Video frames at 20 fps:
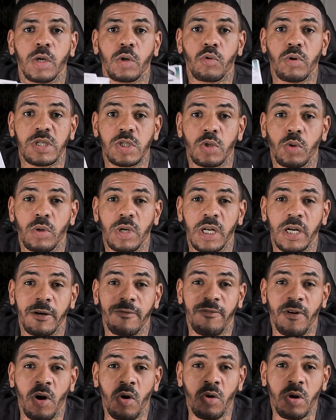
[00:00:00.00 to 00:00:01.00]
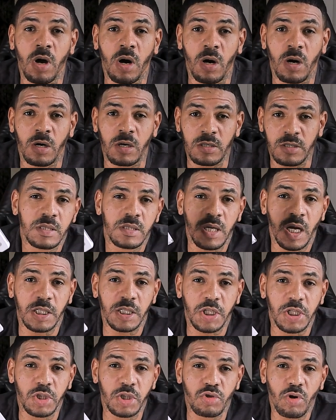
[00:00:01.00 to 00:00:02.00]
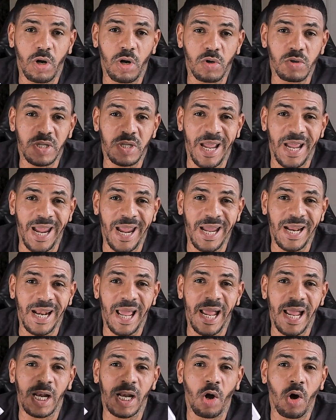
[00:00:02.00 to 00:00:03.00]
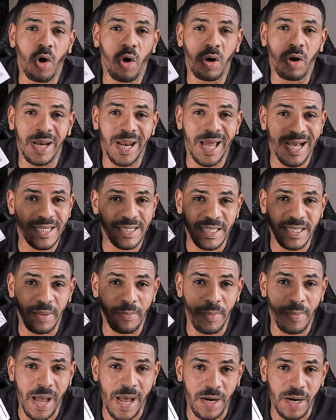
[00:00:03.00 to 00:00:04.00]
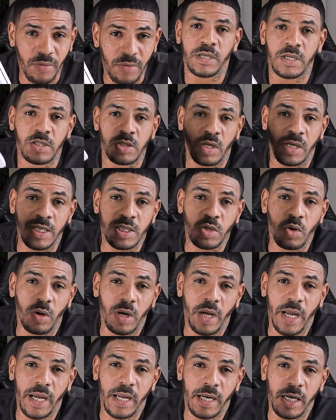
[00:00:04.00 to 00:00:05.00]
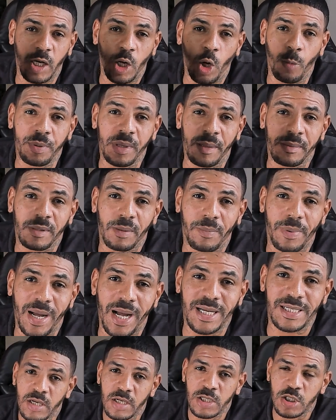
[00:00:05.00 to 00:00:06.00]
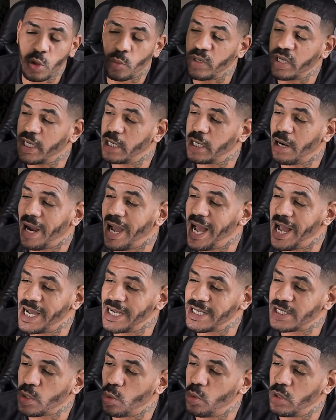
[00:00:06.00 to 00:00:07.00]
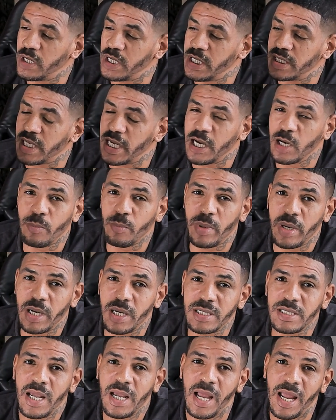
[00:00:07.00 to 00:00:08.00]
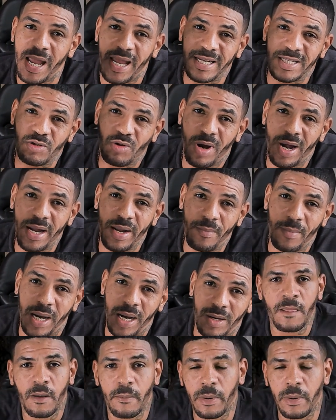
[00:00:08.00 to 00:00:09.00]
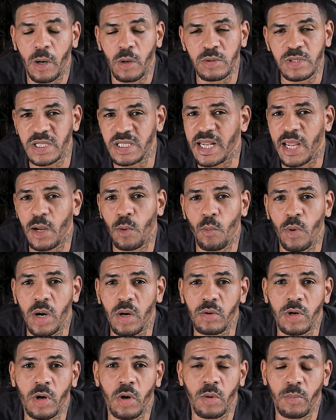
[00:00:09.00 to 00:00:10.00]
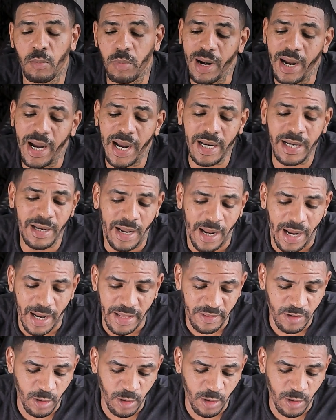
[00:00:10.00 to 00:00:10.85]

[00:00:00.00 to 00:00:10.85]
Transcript: crystal clear phone calls, touch controls, and a long-lasting battery. So let's go ahead and open up the box so we can get our eyes on these earbuds and try them out. Bose is a well-known brand and their